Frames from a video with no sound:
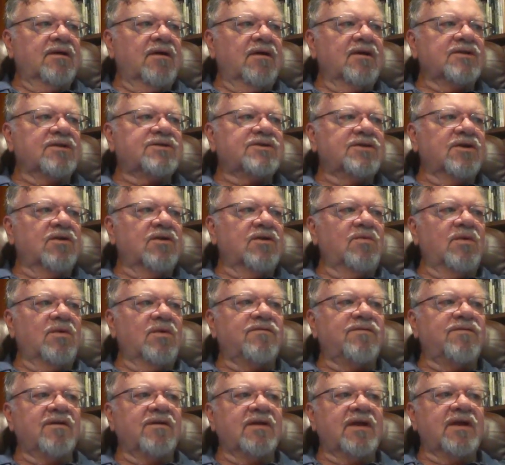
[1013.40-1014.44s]
Also,
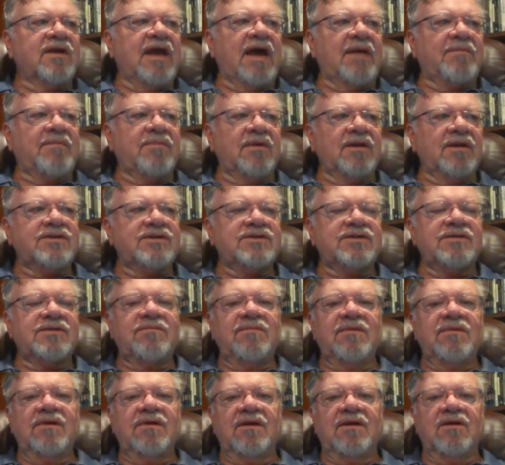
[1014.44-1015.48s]
welfare
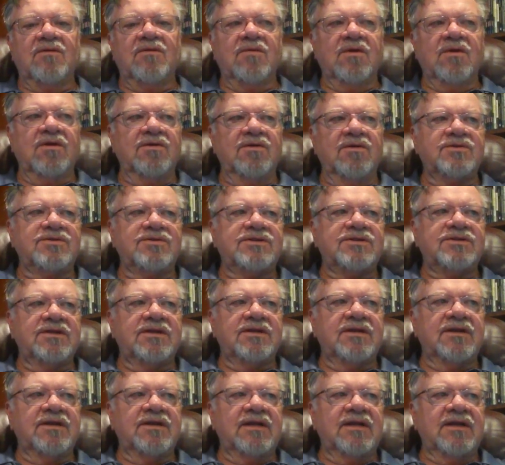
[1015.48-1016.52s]
capitalism arose
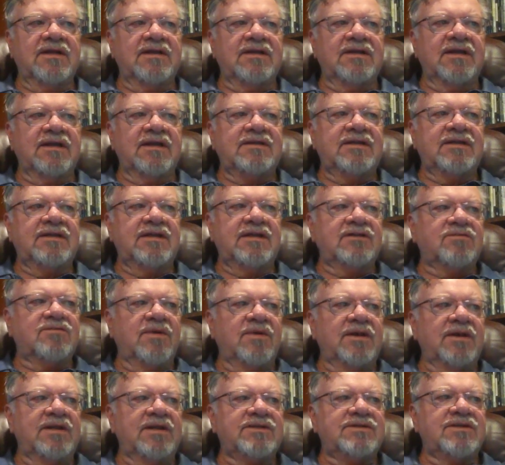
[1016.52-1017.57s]
in
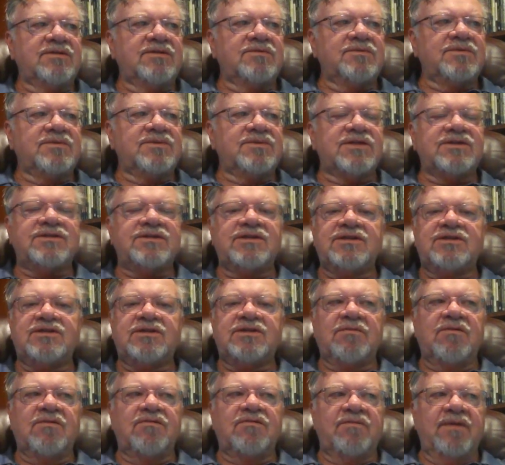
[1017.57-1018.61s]
1920s. It was a
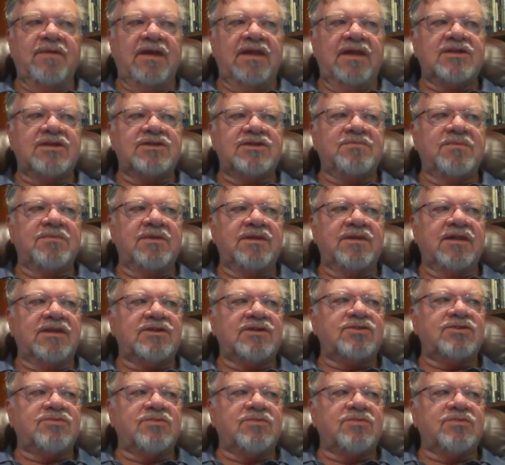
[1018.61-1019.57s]
system of management that